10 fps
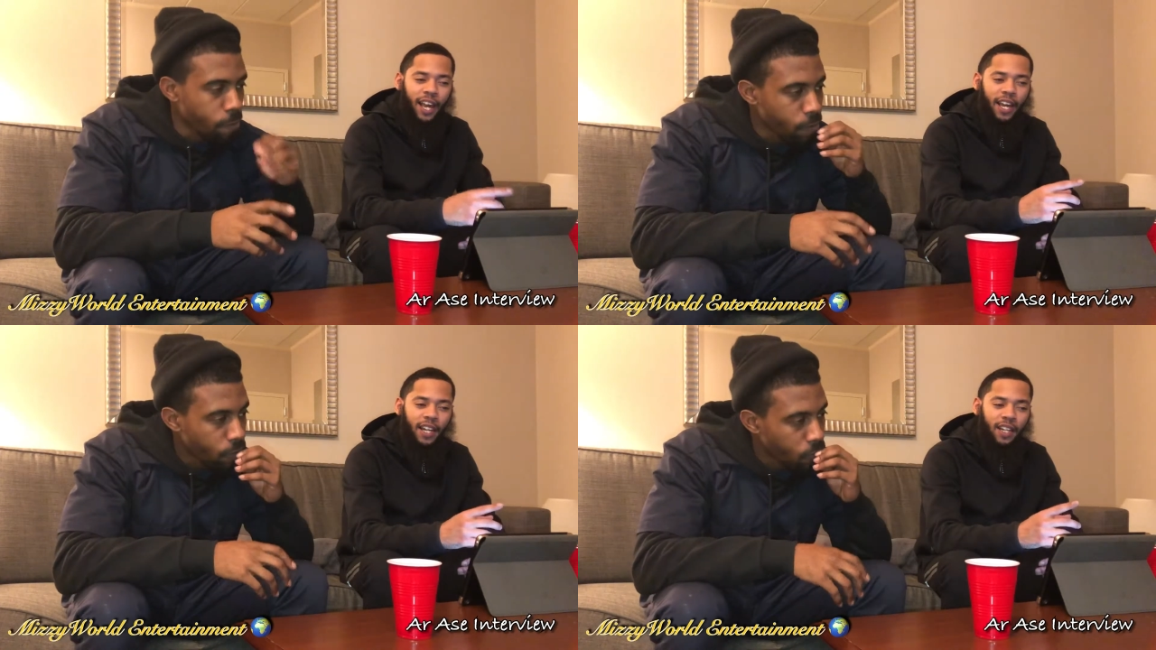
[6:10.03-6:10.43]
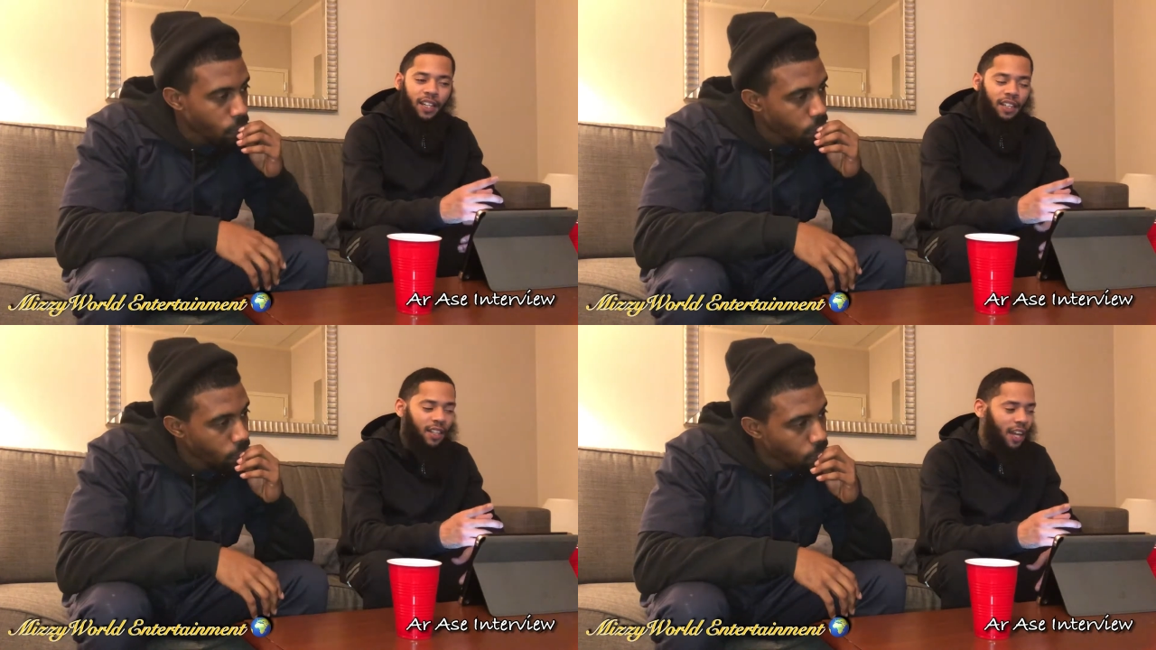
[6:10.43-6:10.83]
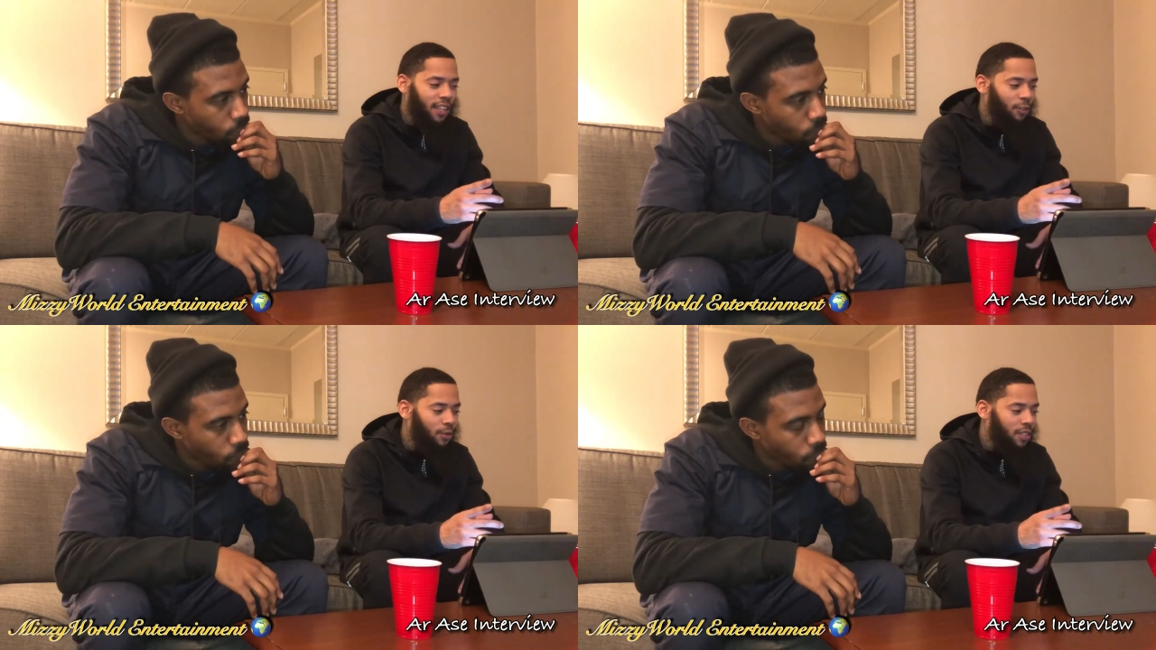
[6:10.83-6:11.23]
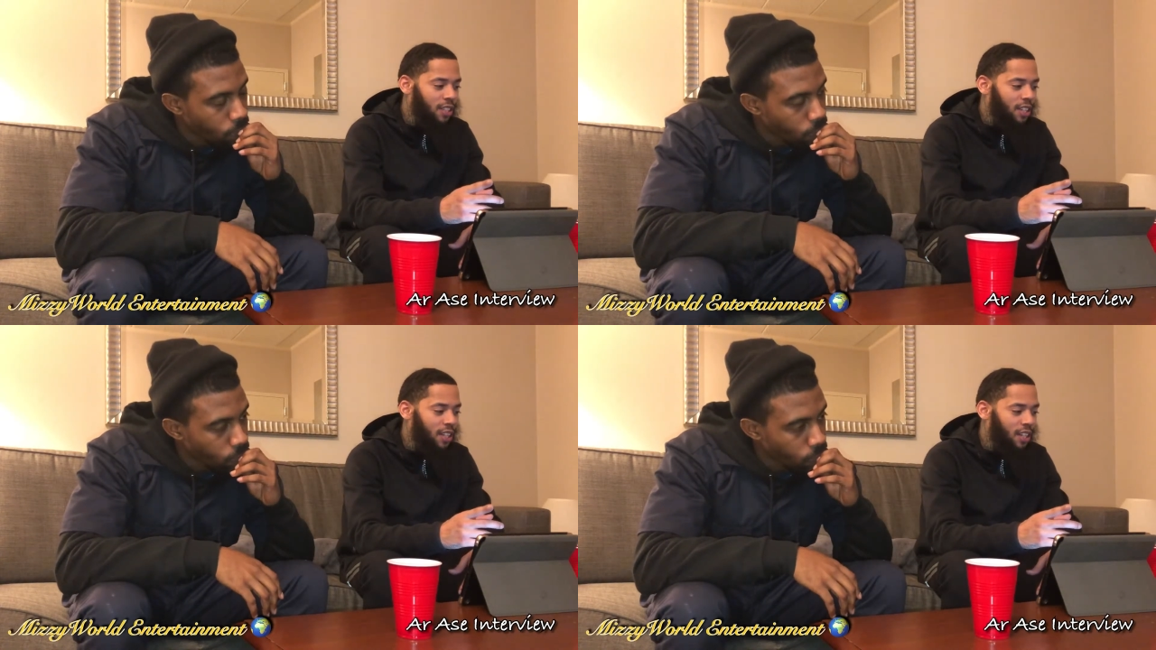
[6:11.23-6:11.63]
Speaker 1: had uh I think it
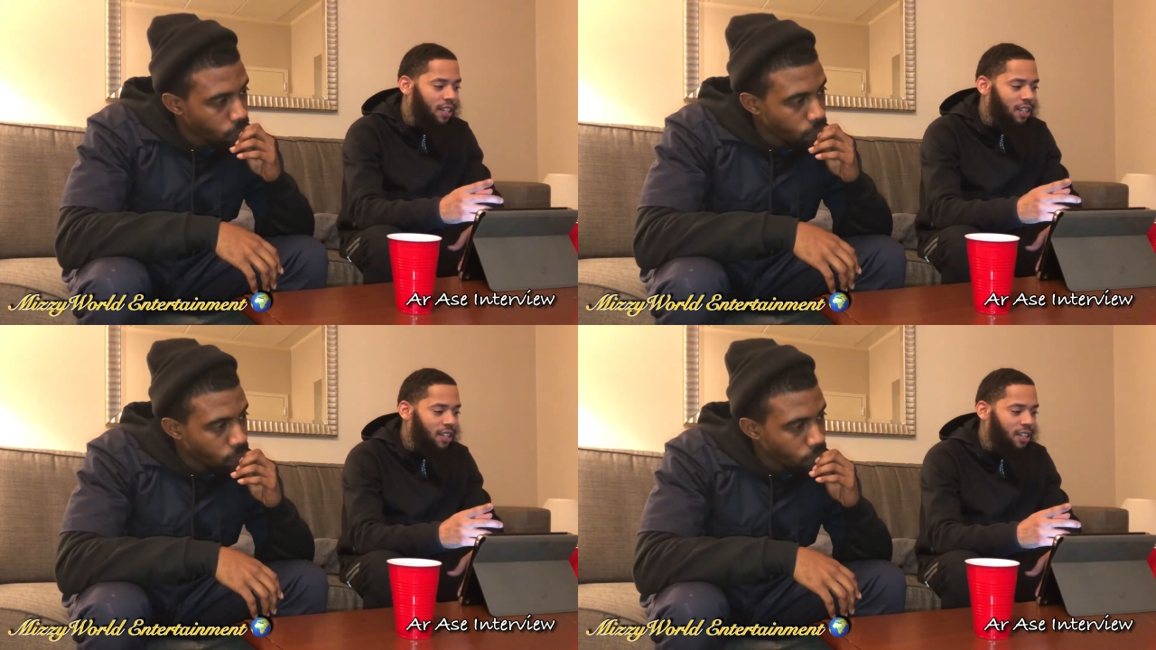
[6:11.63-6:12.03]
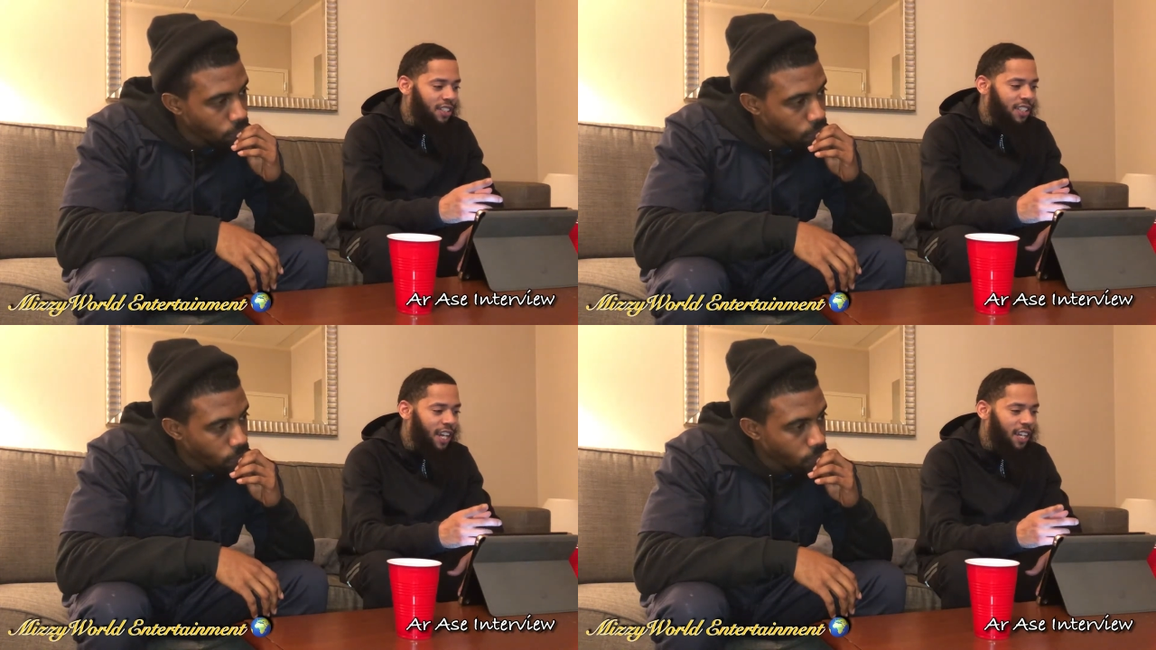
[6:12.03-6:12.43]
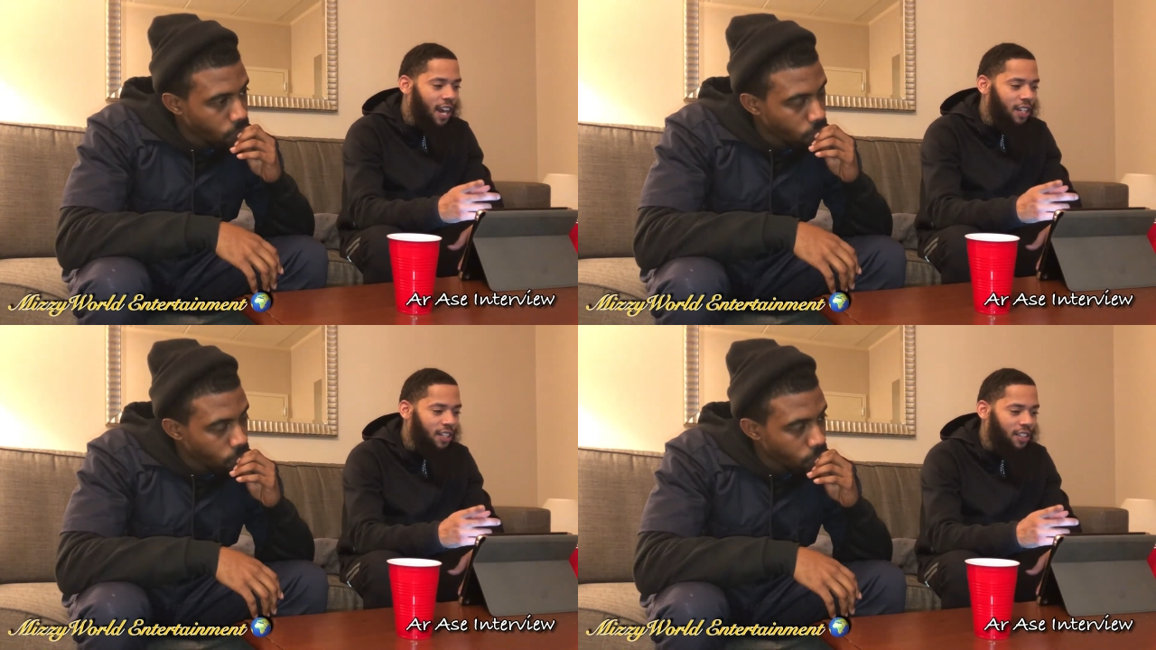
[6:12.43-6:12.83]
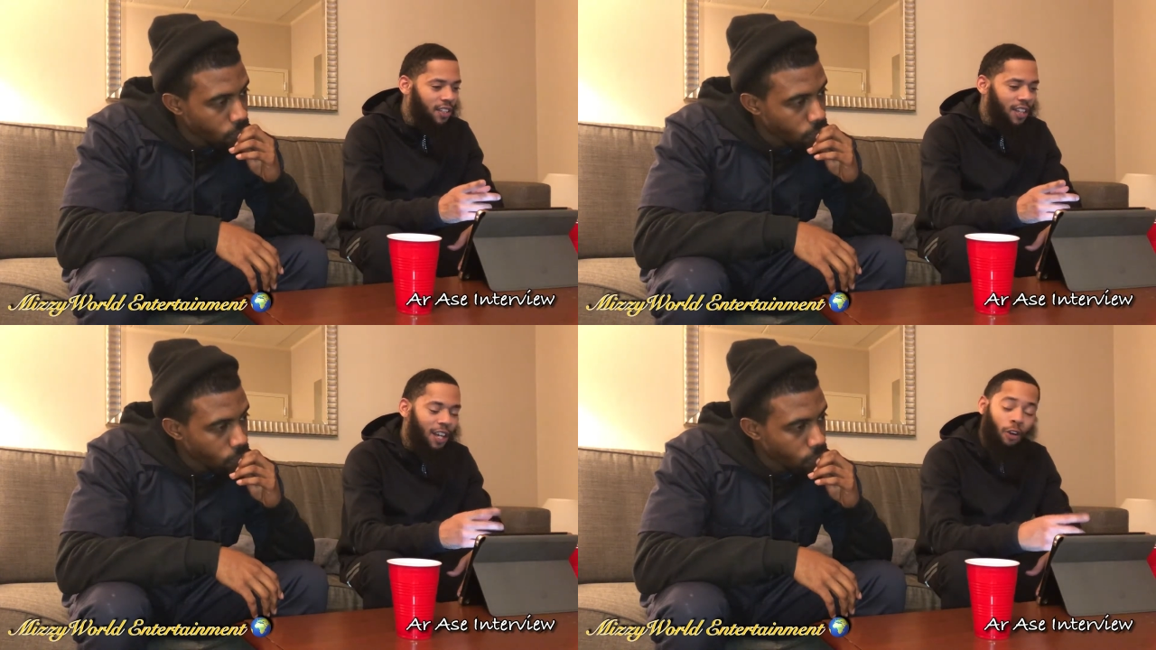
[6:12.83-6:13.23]
was Jay Gunner.
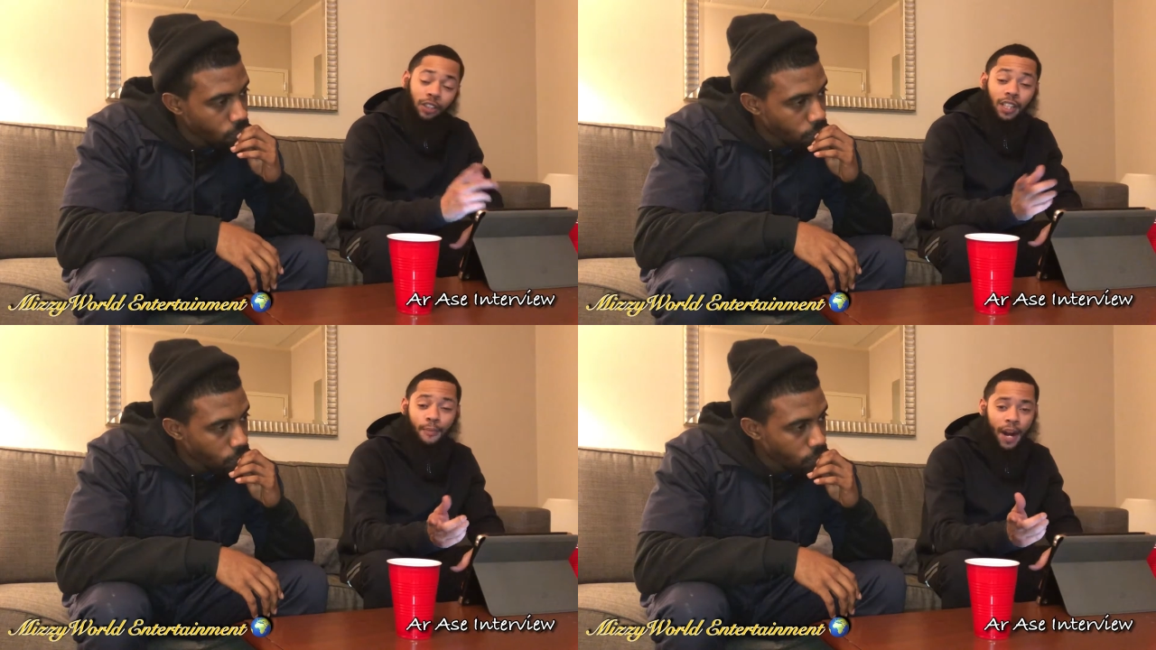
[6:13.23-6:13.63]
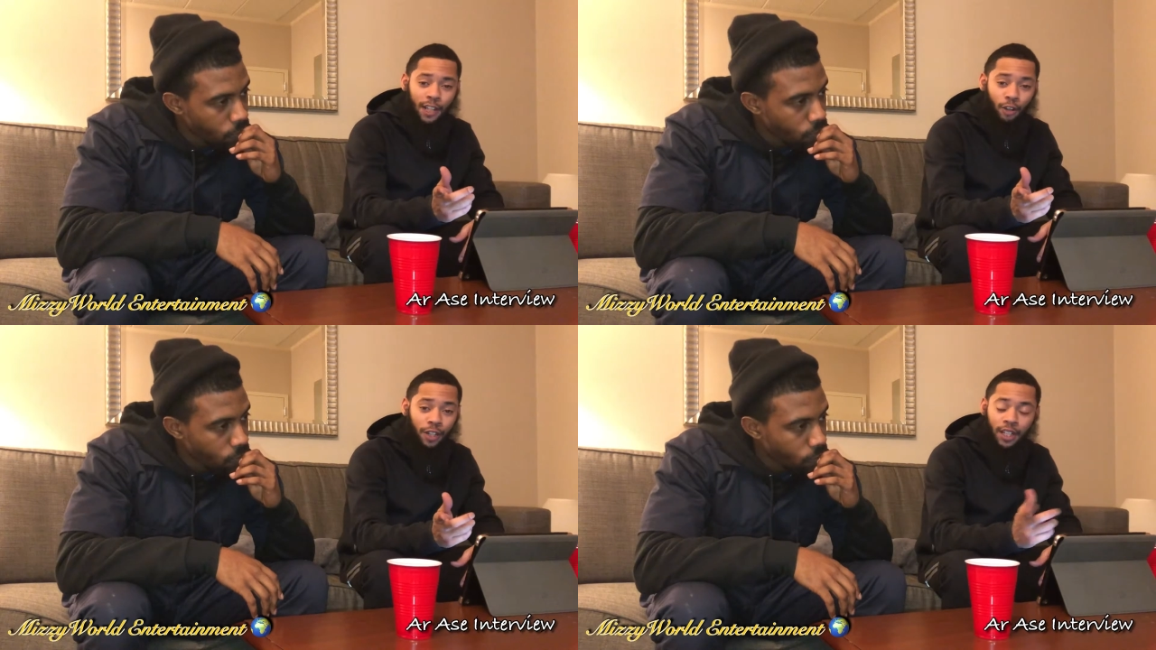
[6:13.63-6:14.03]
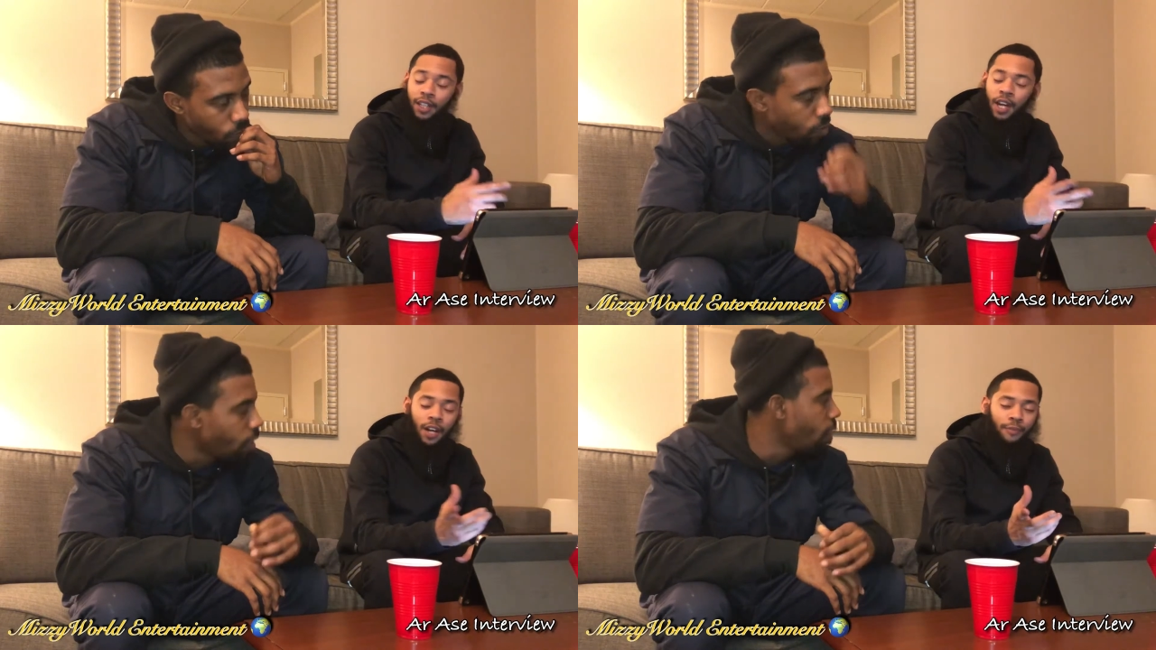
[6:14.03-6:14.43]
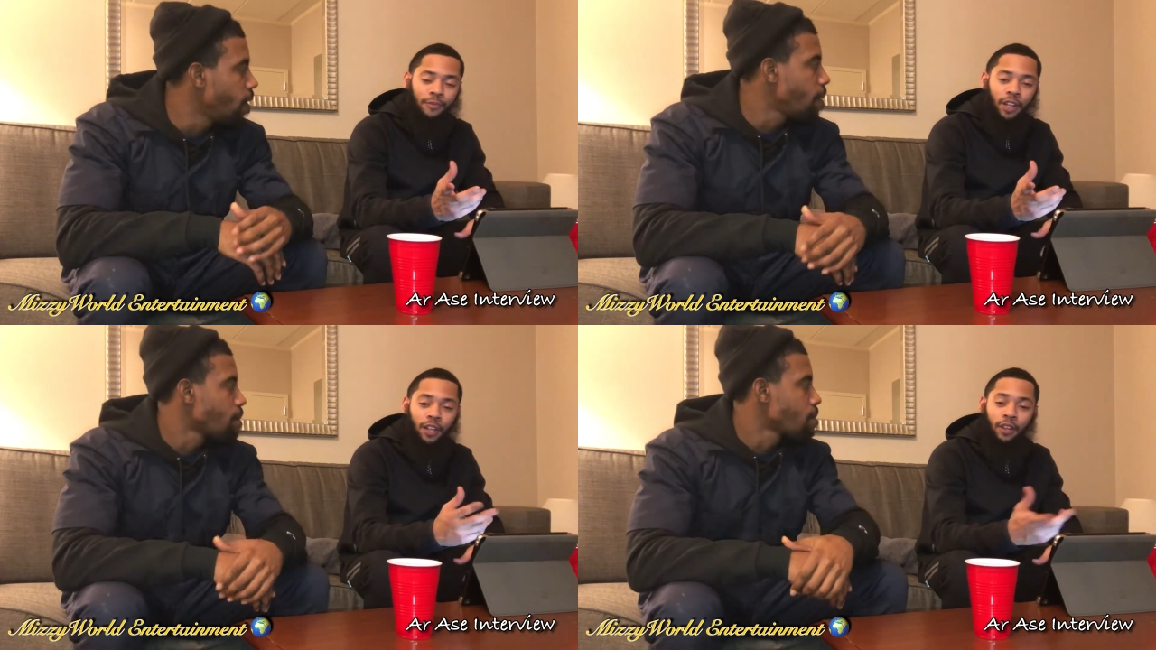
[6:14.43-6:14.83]
It was somebody on there. Uh, yeah.